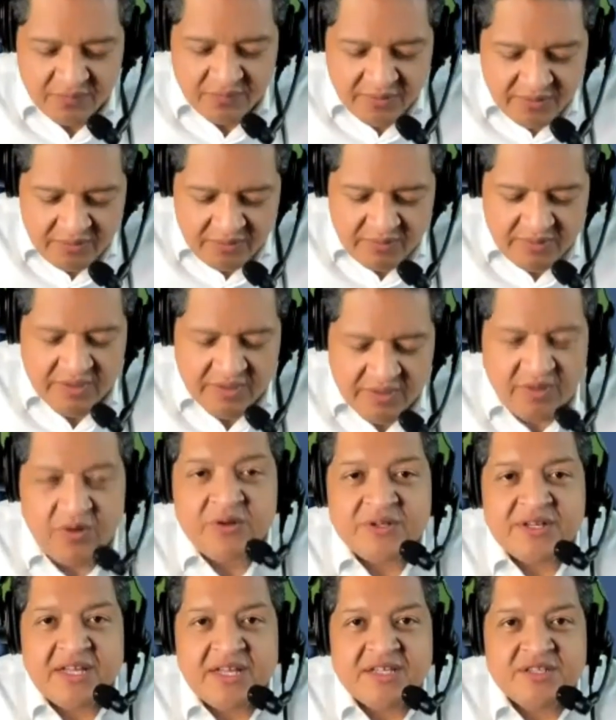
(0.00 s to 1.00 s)
us where it
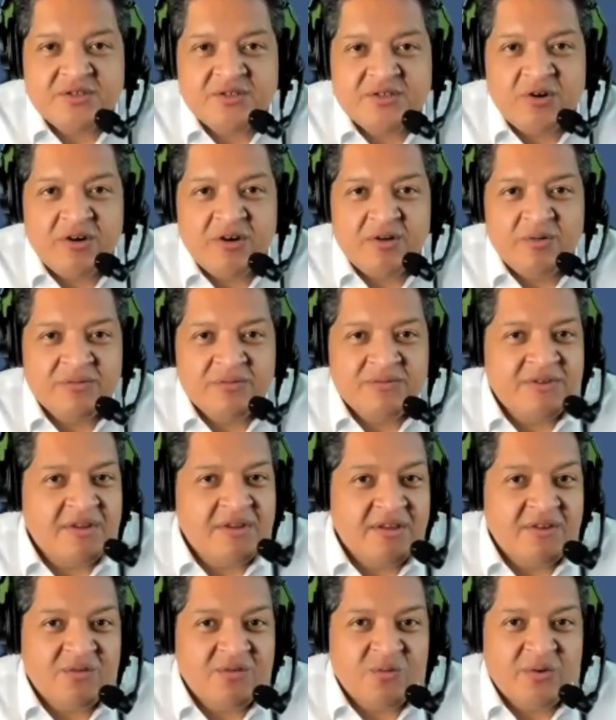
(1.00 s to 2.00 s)
all got started.
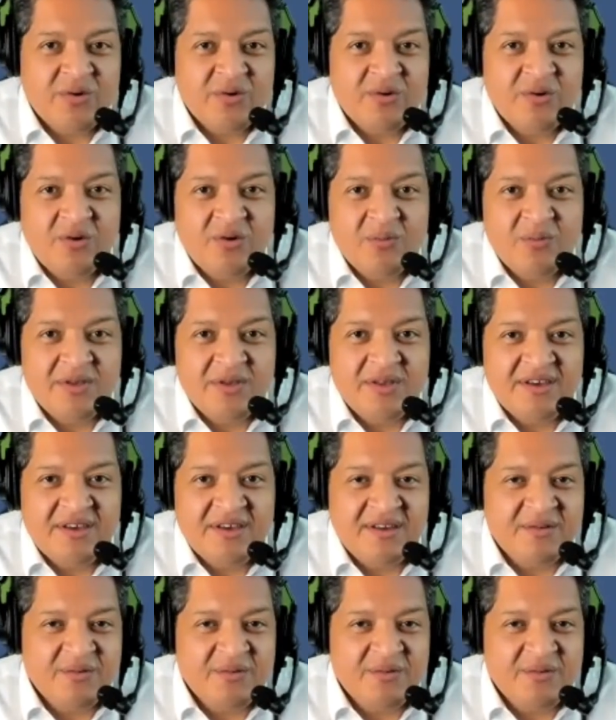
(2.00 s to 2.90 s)
Tell us where it all began.